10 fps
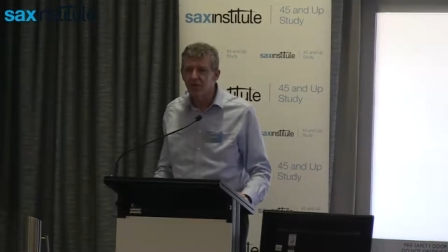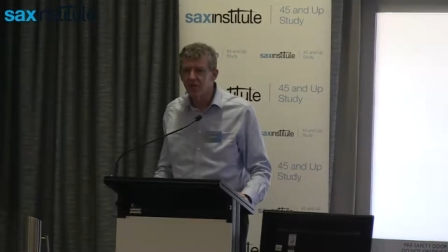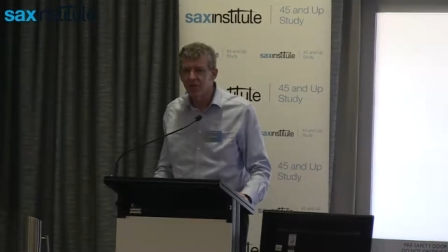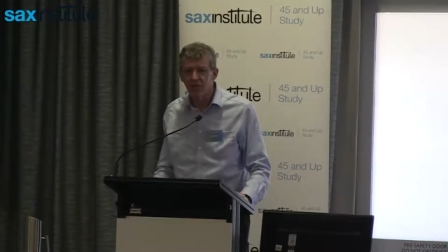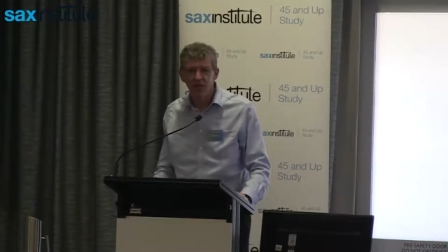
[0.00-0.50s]
And
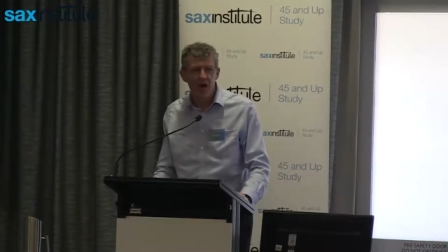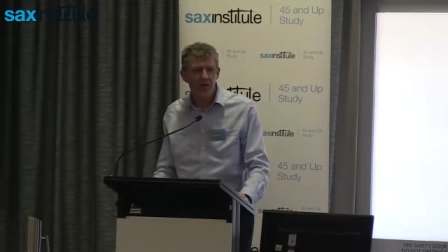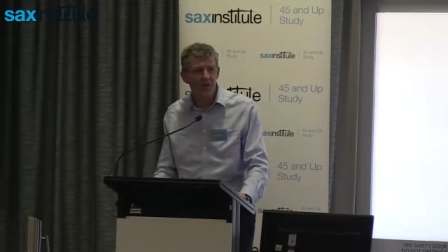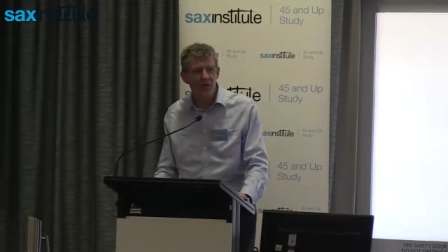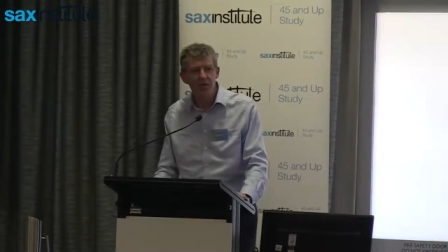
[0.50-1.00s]
this is a
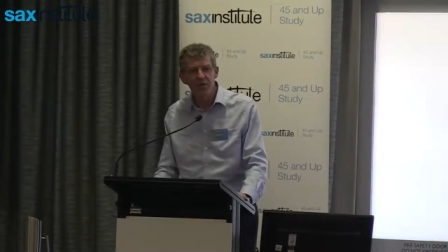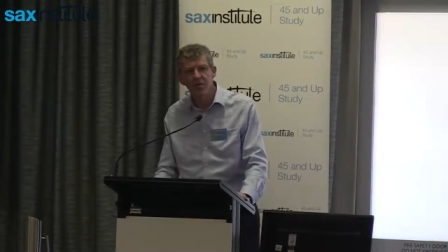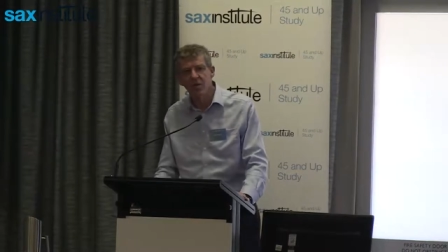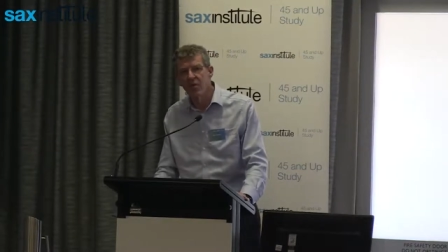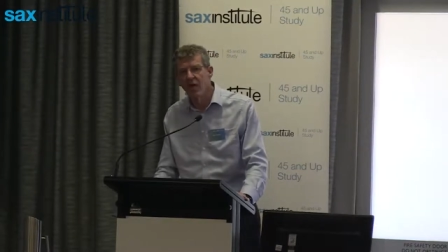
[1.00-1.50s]
graph that we
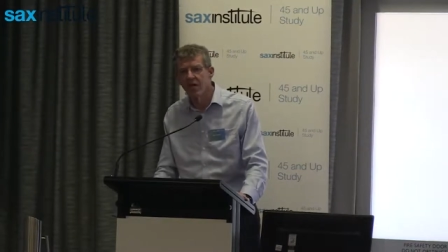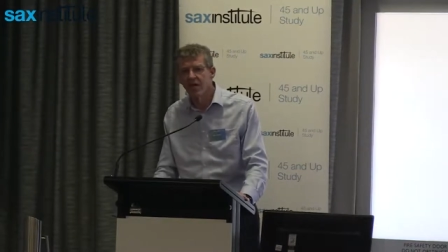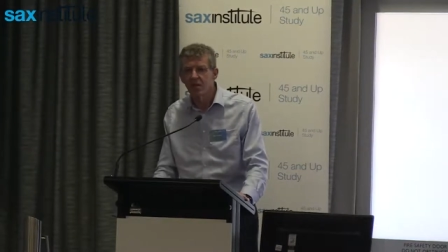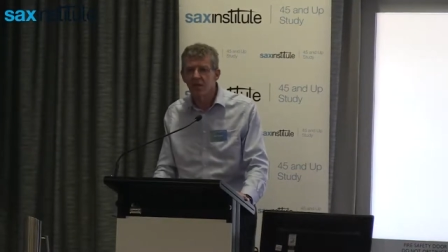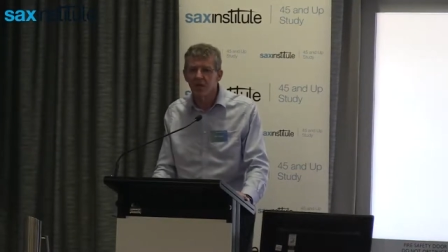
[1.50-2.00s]
used when
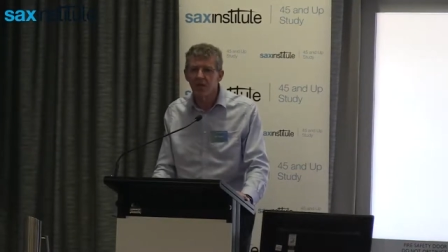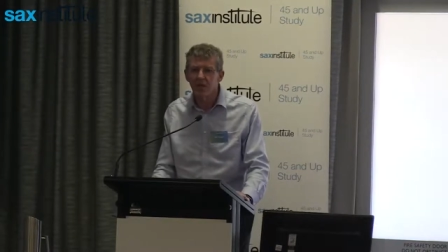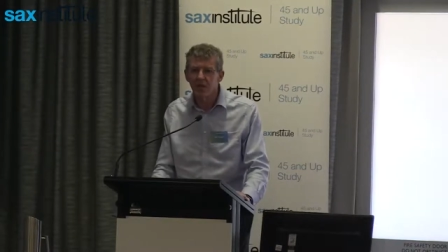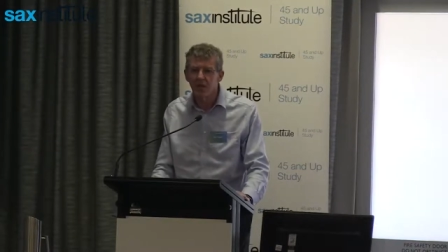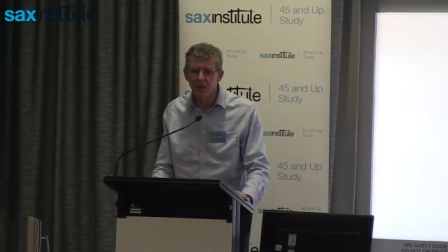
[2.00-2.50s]
writing the
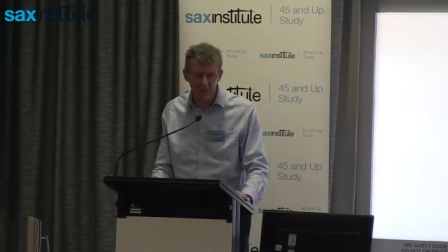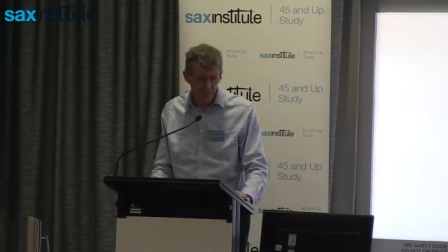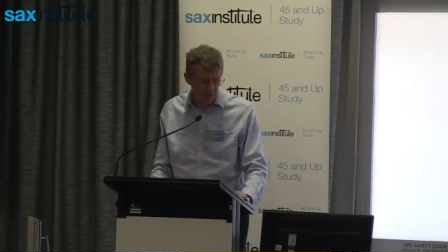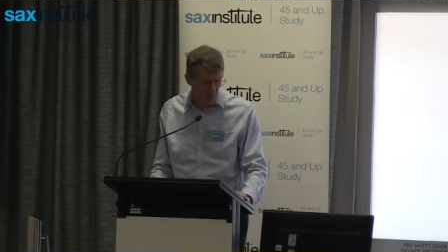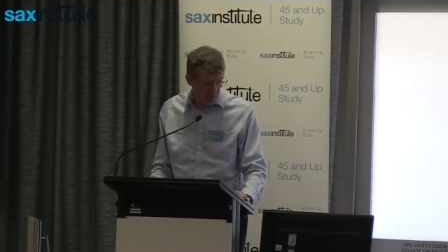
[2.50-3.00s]
McKeon Committee
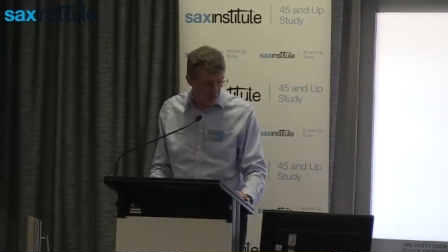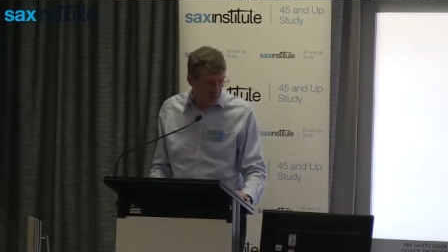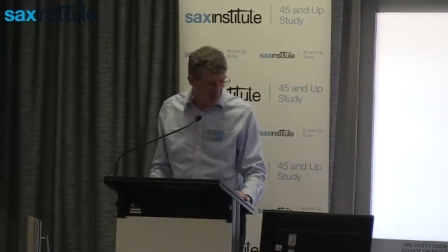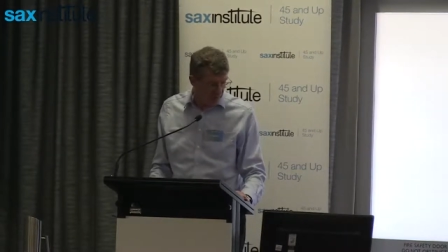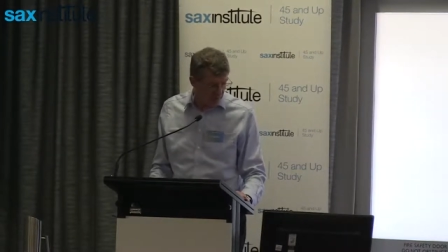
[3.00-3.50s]
report,
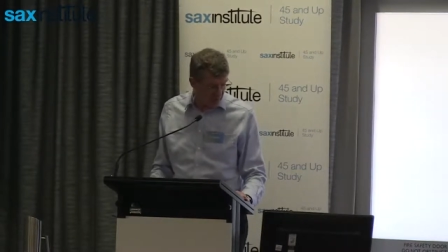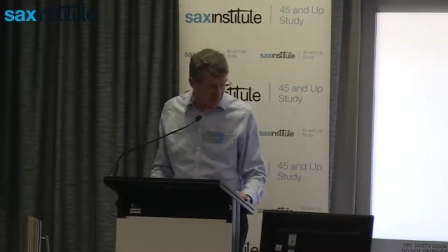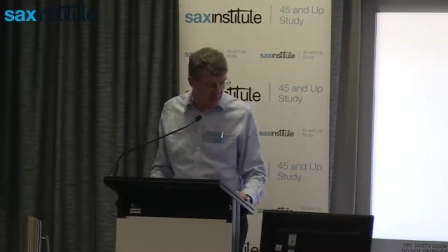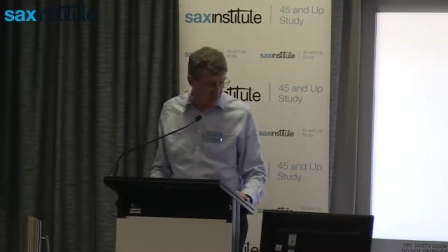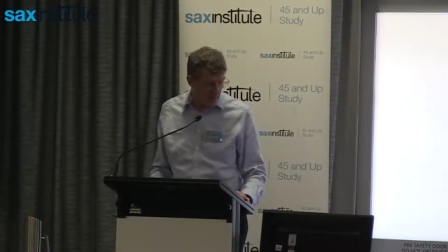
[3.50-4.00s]

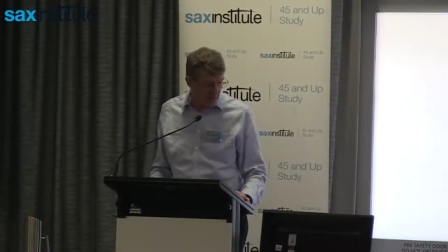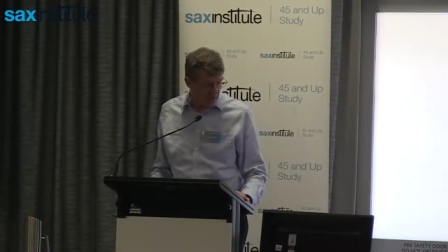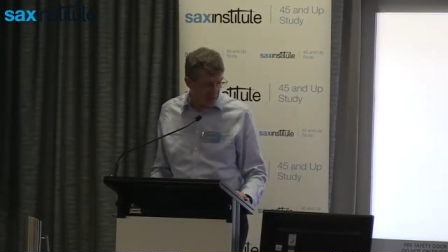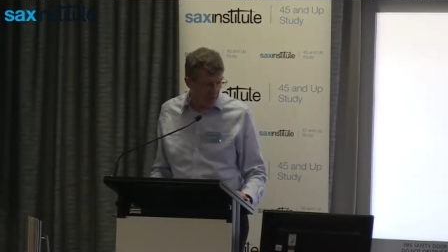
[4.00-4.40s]
basically pointing